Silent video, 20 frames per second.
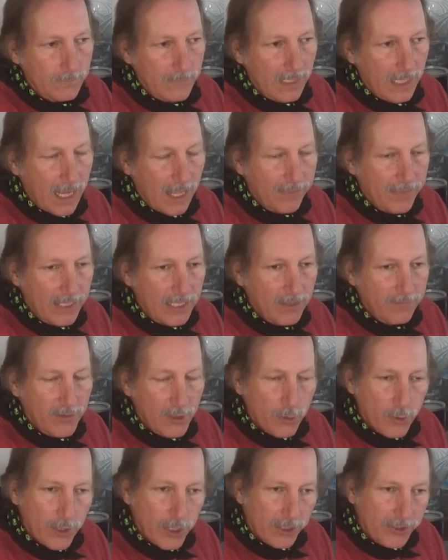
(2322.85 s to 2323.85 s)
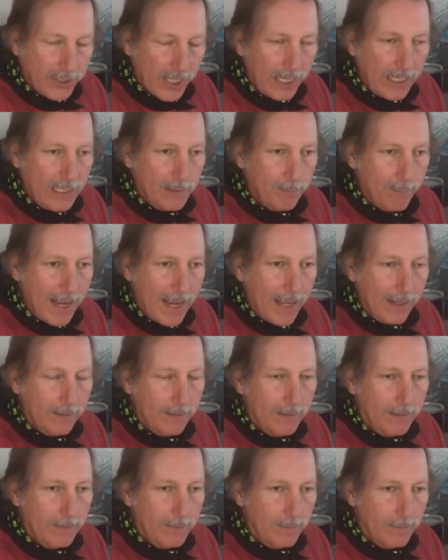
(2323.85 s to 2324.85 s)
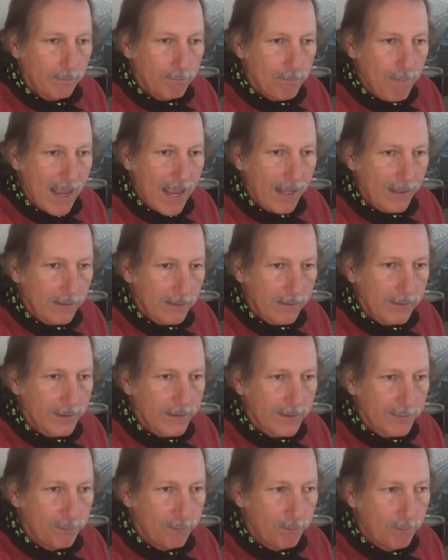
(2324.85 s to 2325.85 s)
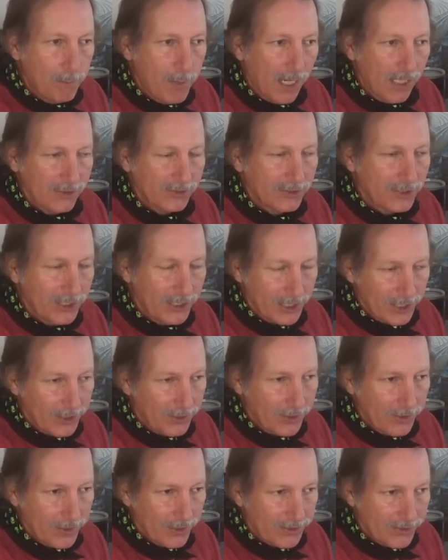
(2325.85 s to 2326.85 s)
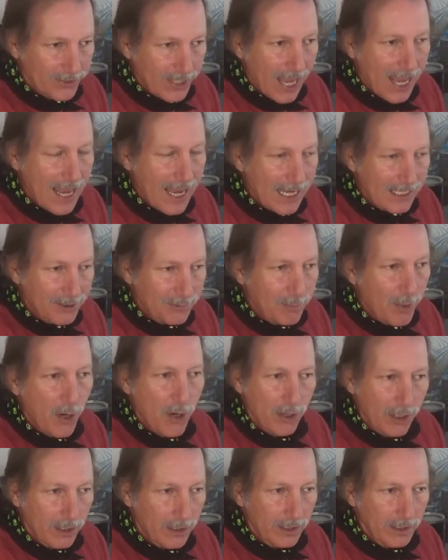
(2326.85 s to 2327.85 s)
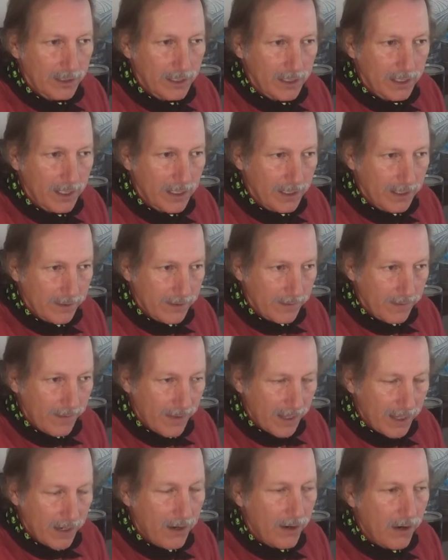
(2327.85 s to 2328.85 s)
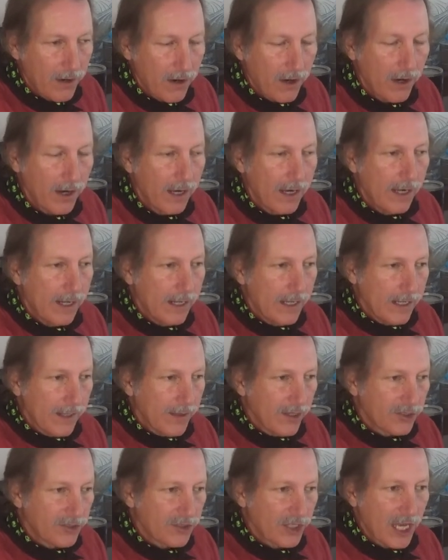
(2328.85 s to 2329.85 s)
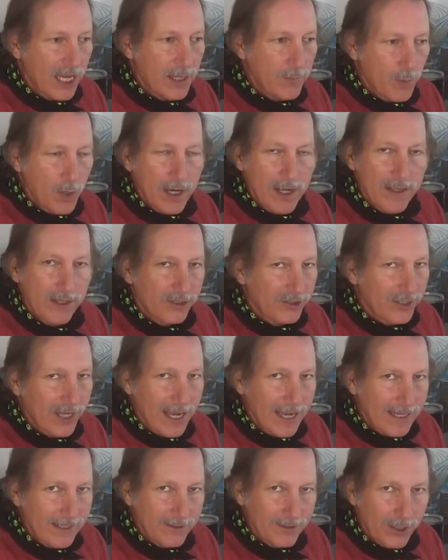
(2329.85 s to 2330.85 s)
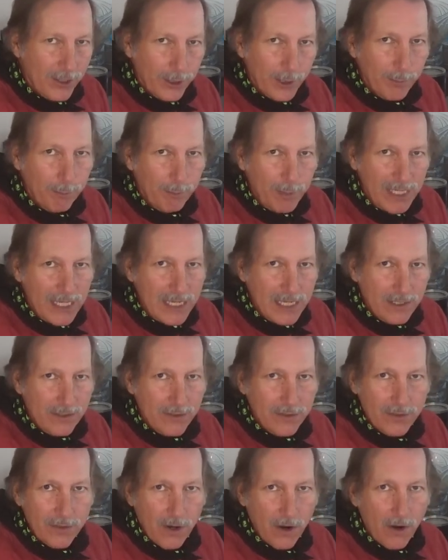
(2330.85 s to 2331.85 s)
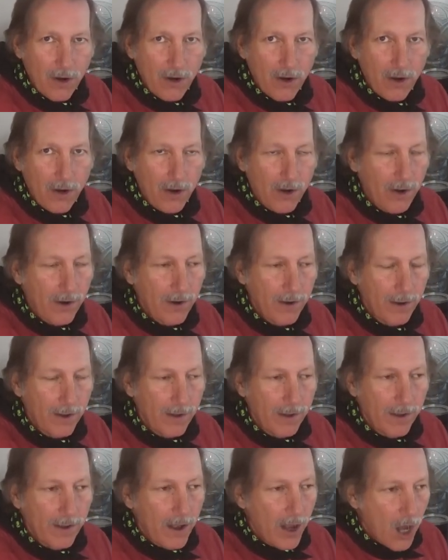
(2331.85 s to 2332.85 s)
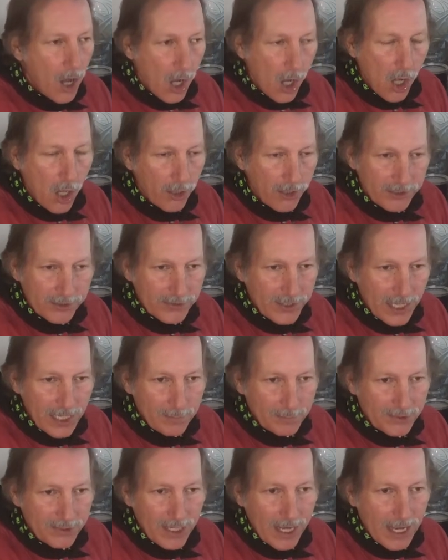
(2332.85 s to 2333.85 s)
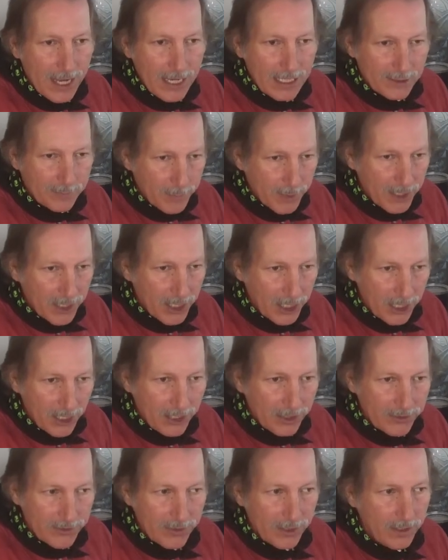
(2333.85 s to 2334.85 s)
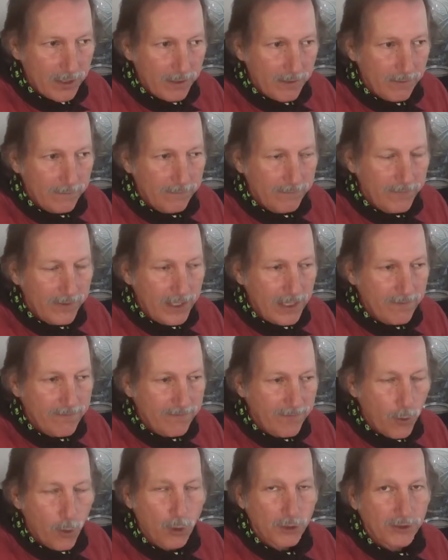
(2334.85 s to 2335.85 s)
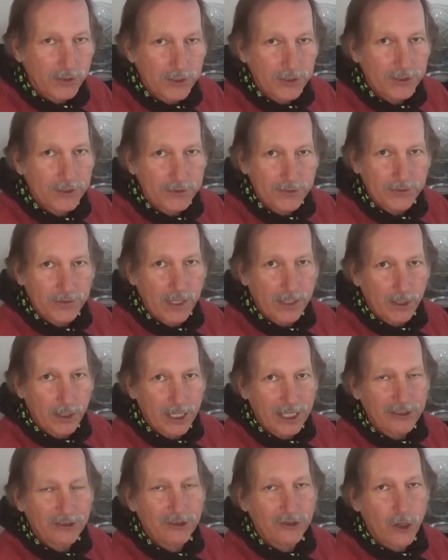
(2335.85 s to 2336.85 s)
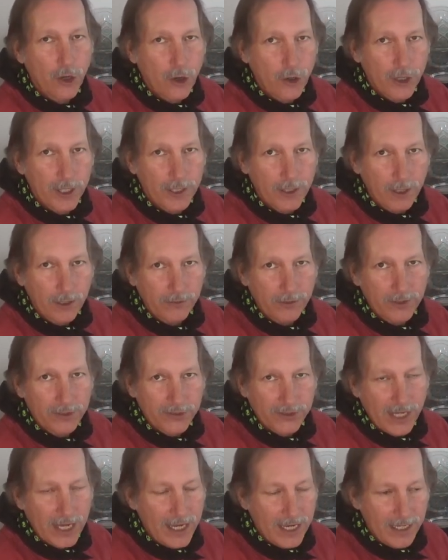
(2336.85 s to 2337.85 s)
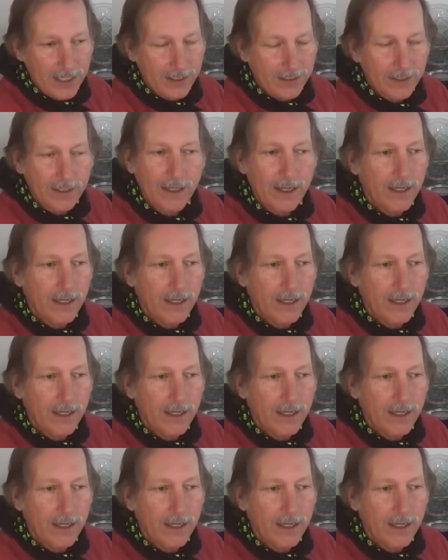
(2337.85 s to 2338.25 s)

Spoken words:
I think if you were to take matter, matter is busted into the size particle they are, the same way the sands on a beach are all the same size because of the forces that are exerted on the sand